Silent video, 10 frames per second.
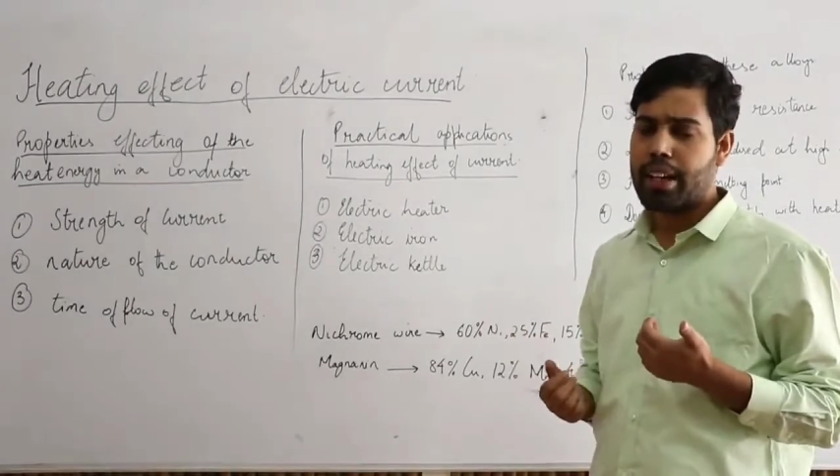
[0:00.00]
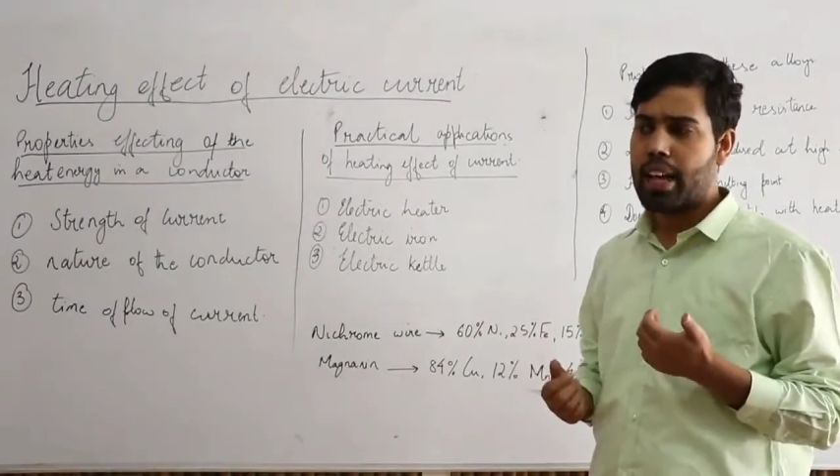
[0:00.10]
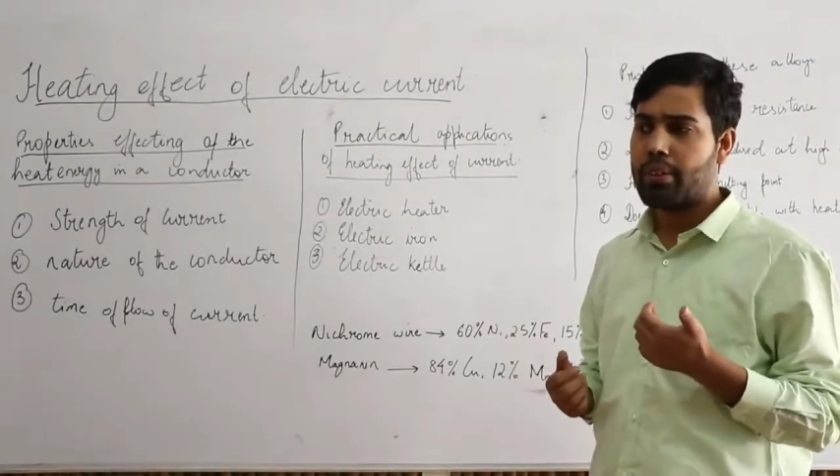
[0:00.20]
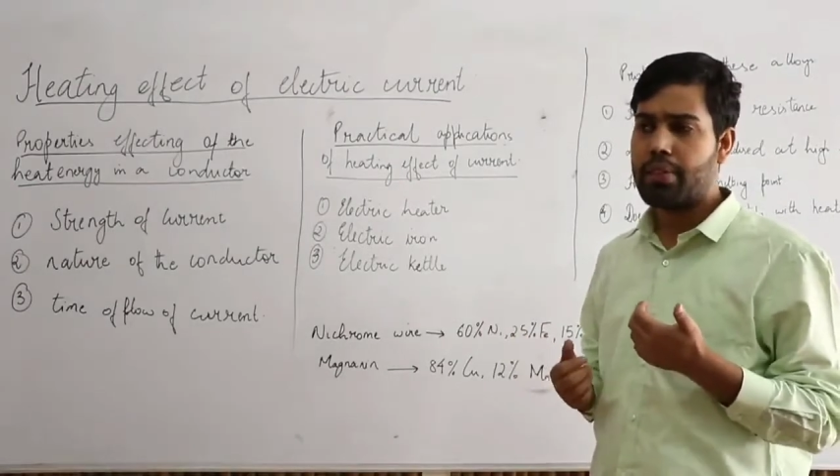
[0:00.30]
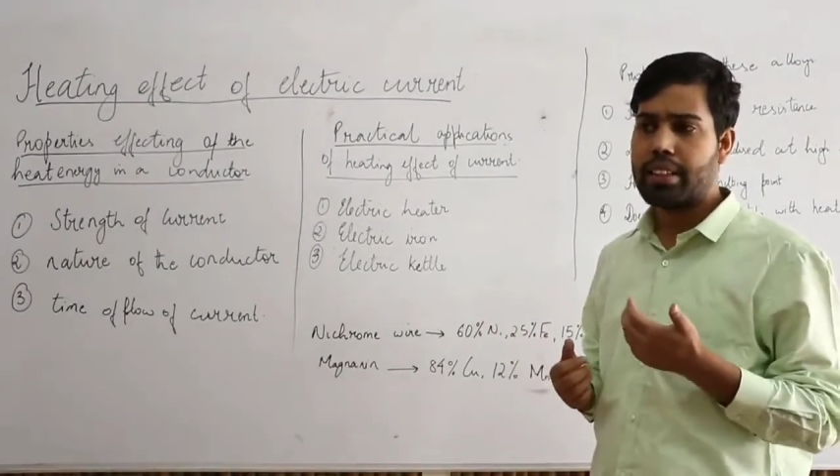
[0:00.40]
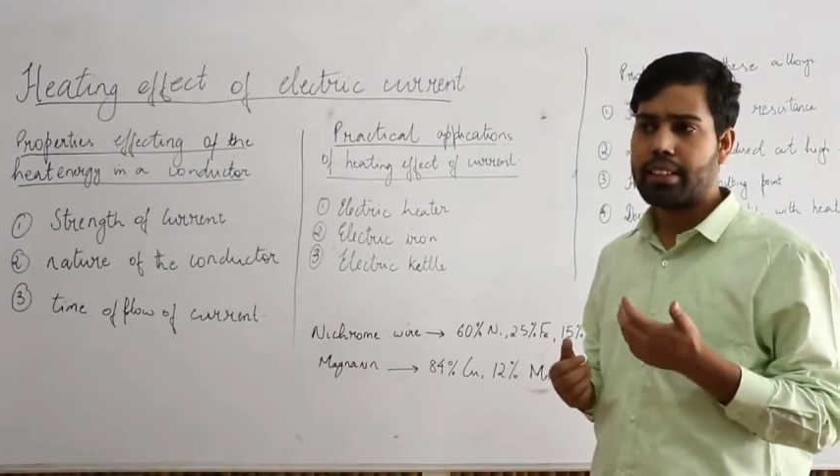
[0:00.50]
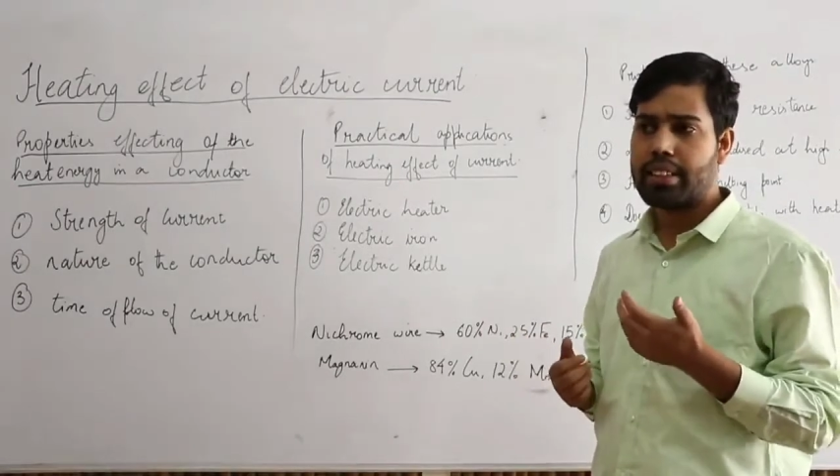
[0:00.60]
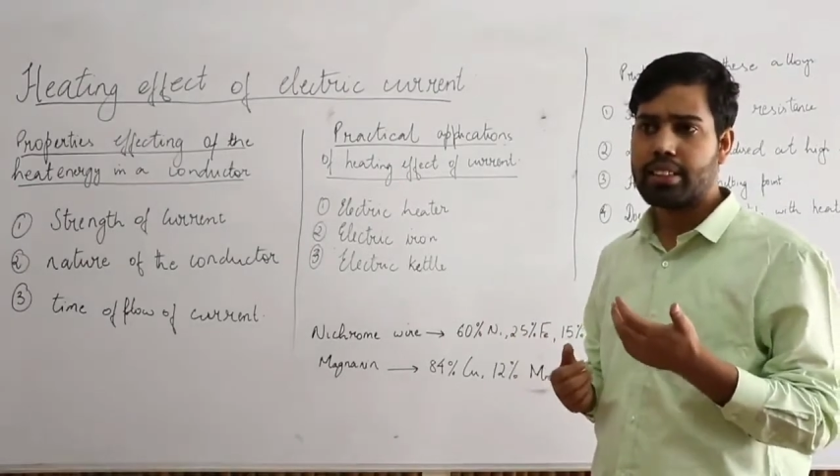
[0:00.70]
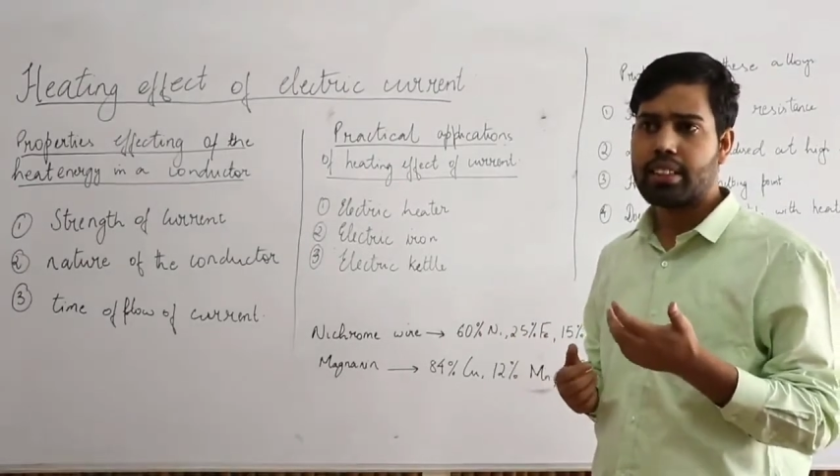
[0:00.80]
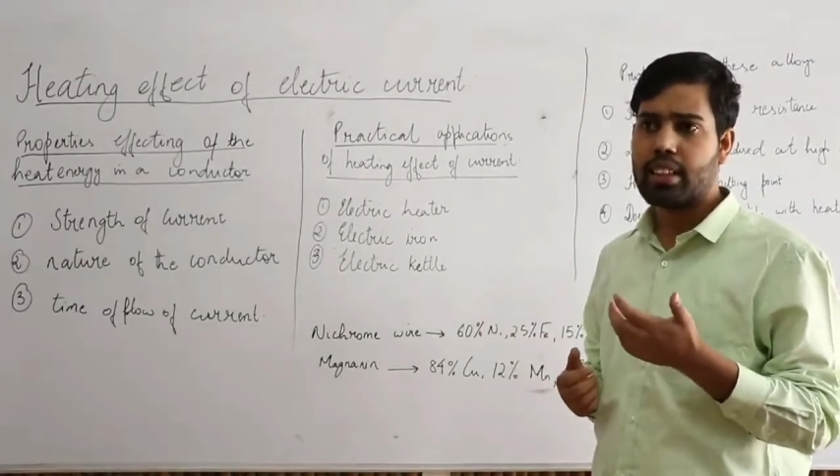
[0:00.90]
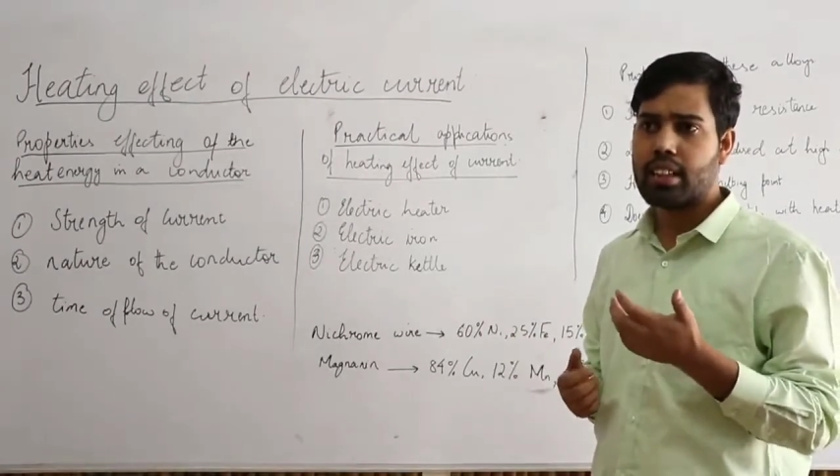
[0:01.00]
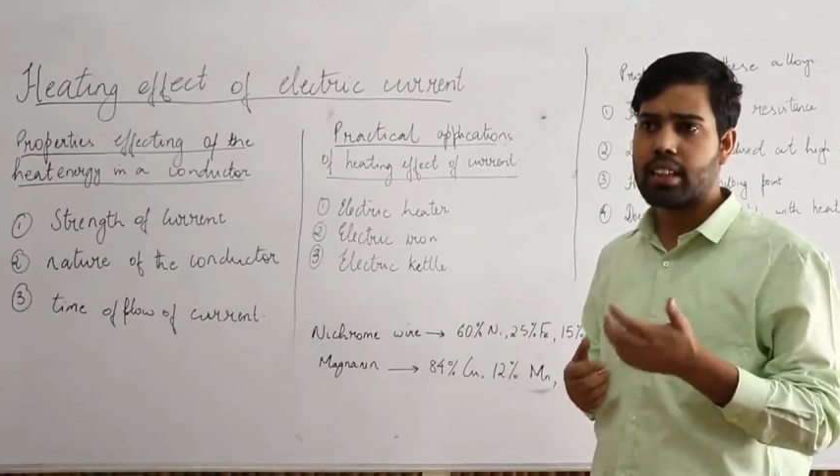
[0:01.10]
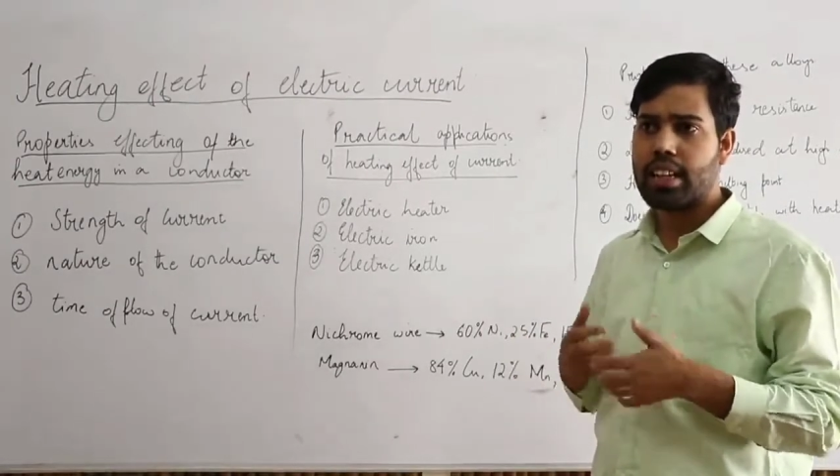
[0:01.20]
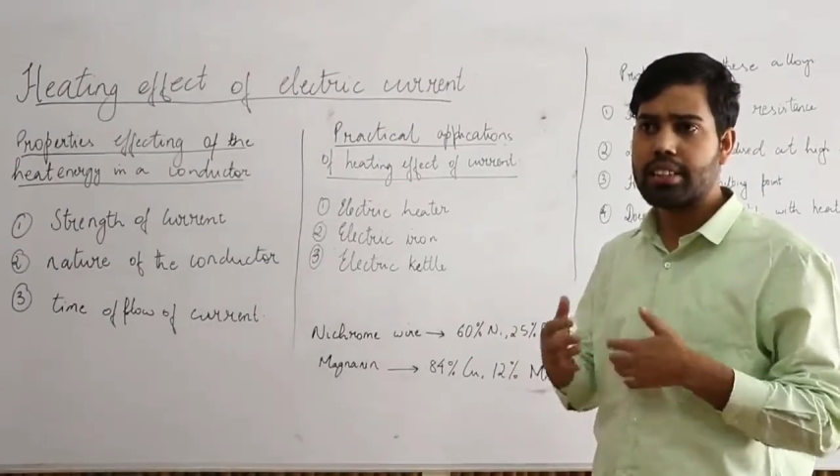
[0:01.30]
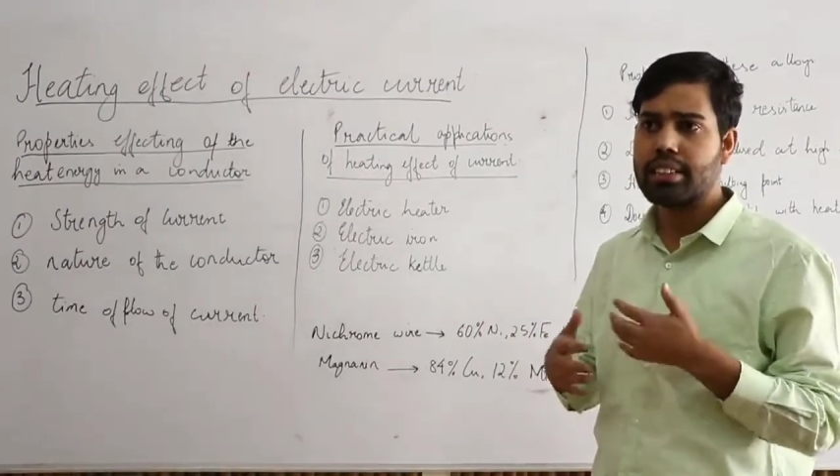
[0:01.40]
And when this
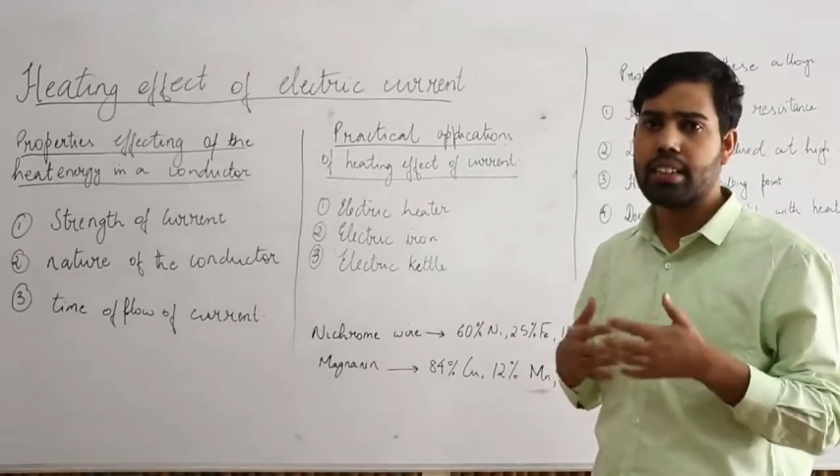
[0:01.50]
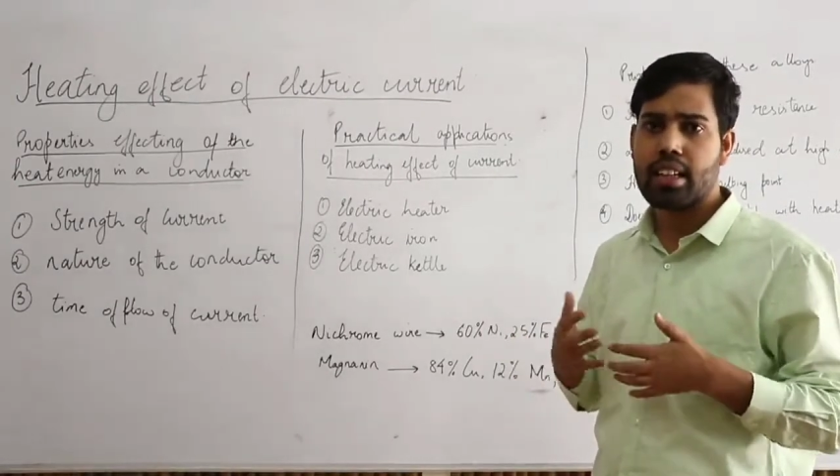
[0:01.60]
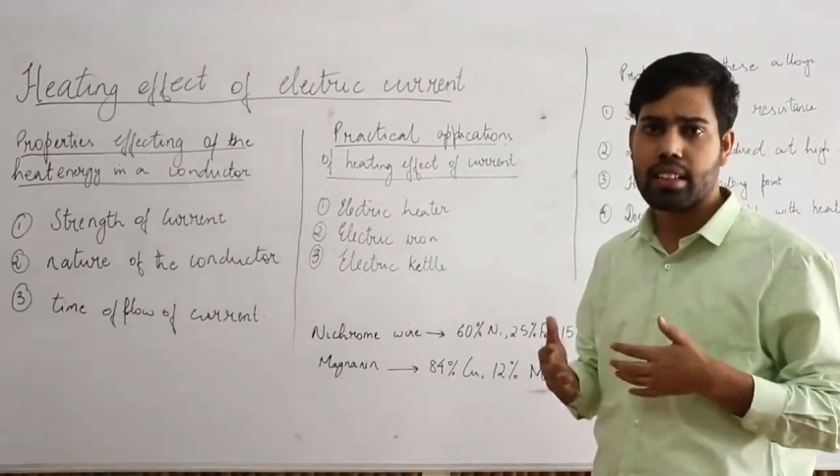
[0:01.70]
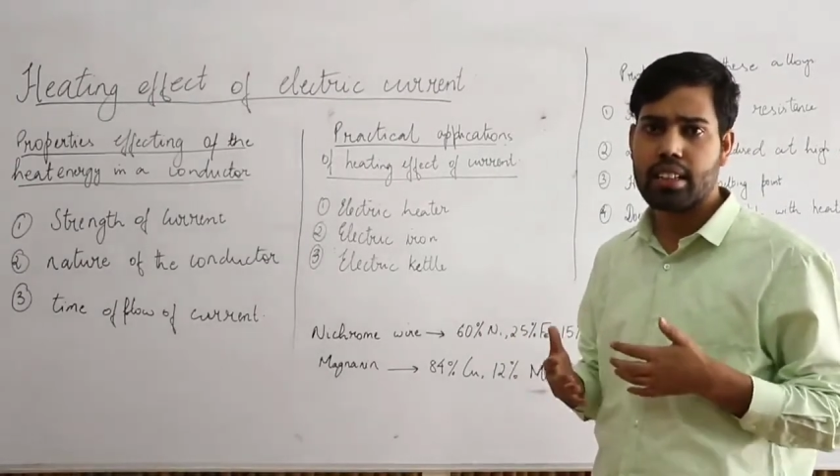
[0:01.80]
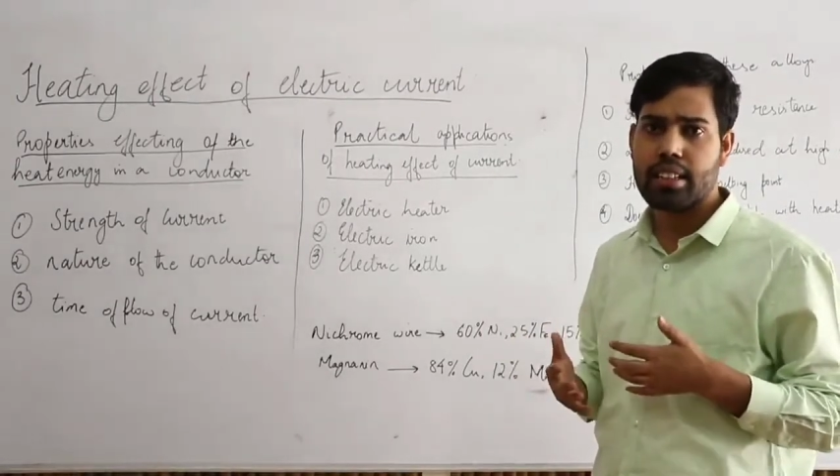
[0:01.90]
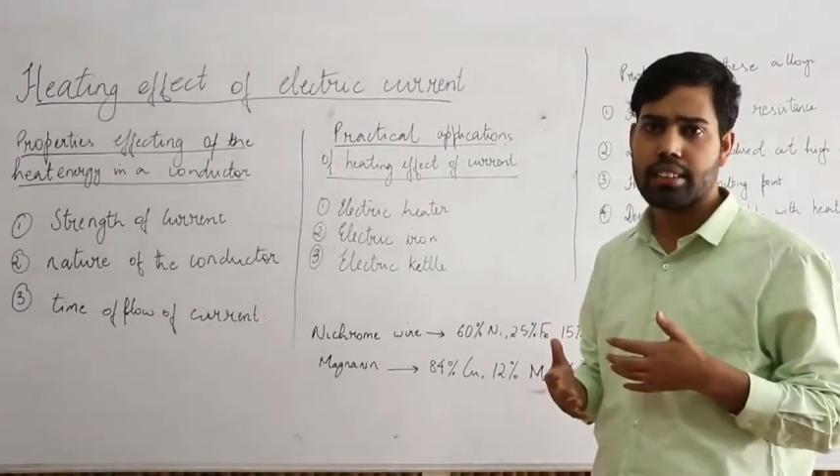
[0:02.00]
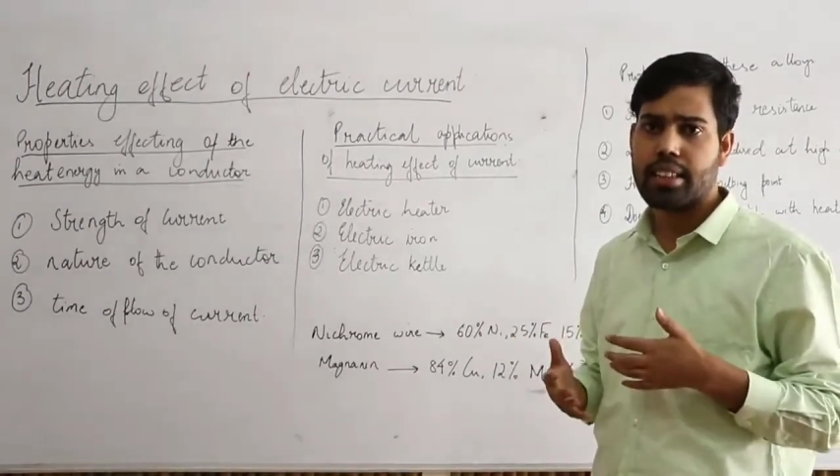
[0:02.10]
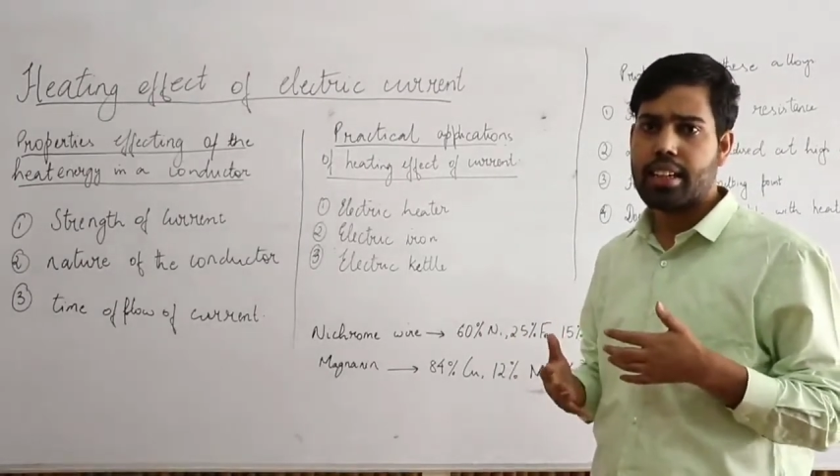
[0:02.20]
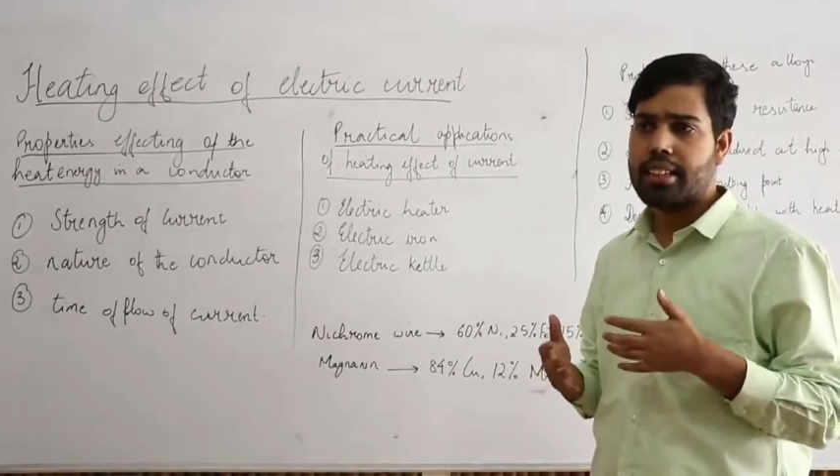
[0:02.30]
collision occurs,